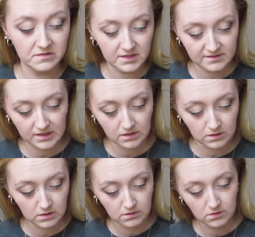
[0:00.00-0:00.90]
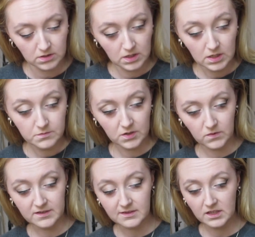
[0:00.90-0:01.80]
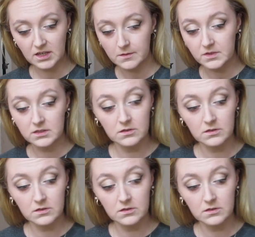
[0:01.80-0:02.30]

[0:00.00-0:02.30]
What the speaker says: concealer, but recently I've been